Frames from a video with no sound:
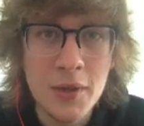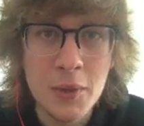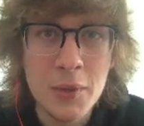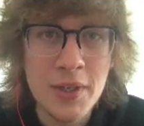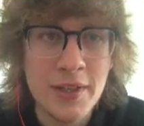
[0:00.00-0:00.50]

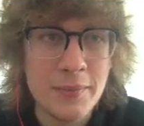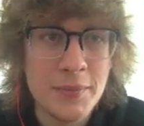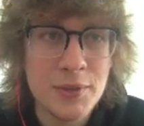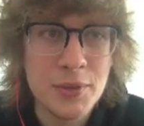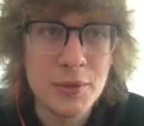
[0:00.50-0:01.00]
Okay,
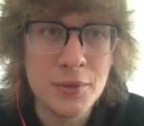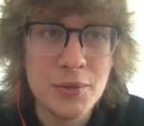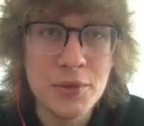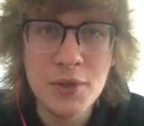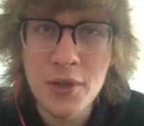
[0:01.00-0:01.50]
so
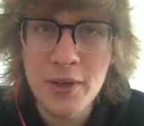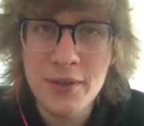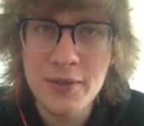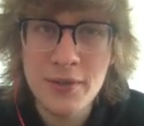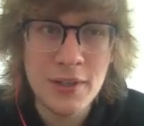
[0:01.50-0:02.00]
to start
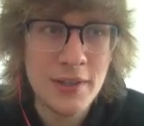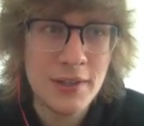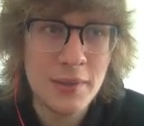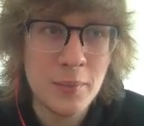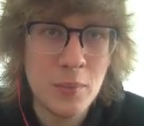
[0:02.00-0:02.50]
off,
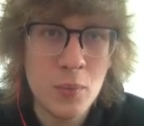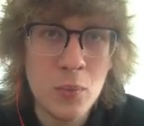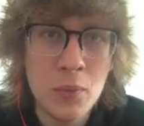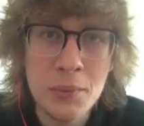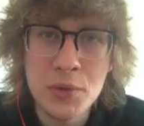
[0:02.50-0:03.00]

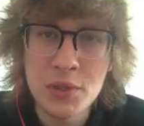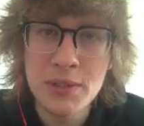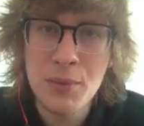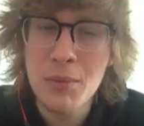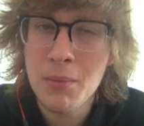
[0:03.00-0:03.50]
when we talked
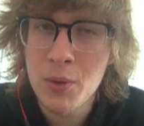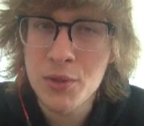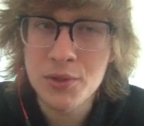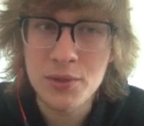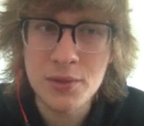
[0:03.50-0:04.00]
about
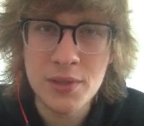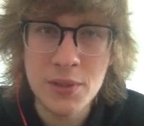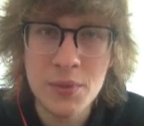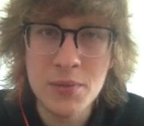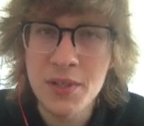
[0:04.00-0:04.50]
modules
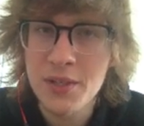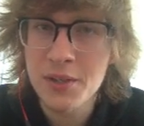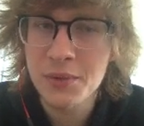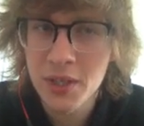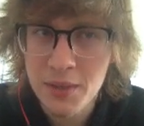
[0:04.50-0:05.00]
and we created a
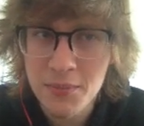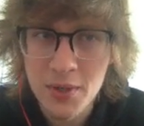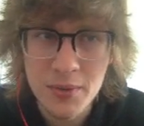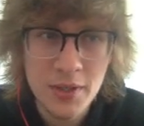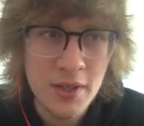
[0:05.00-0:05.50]
new
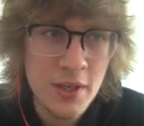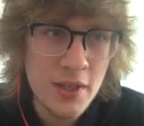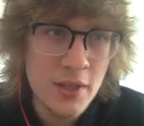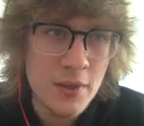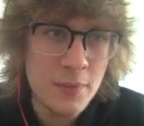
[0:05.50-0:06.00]
library,
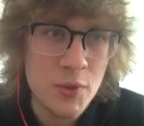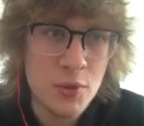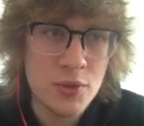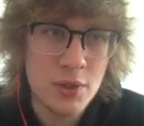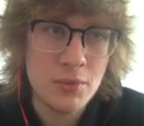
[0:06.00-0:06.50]

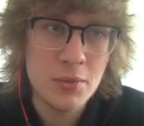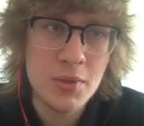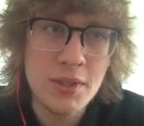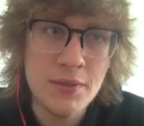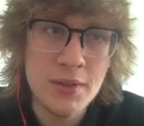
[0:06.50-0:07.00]
you saw that we were
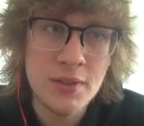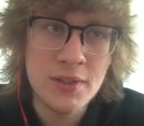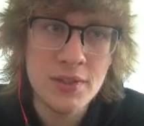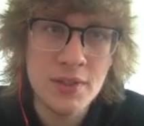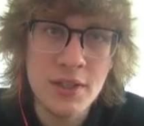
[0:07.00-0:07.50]
giving
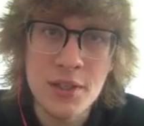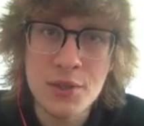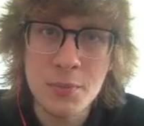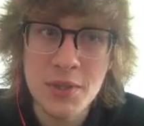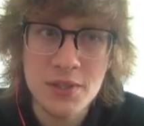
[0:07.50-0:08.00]
this
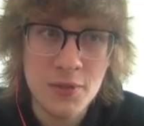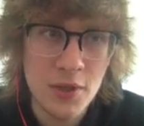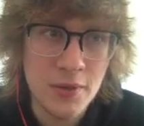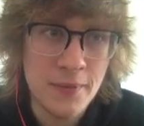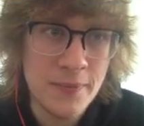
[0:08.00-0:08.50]
initial piece of
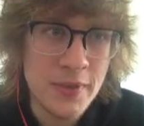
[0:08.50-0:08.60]
code.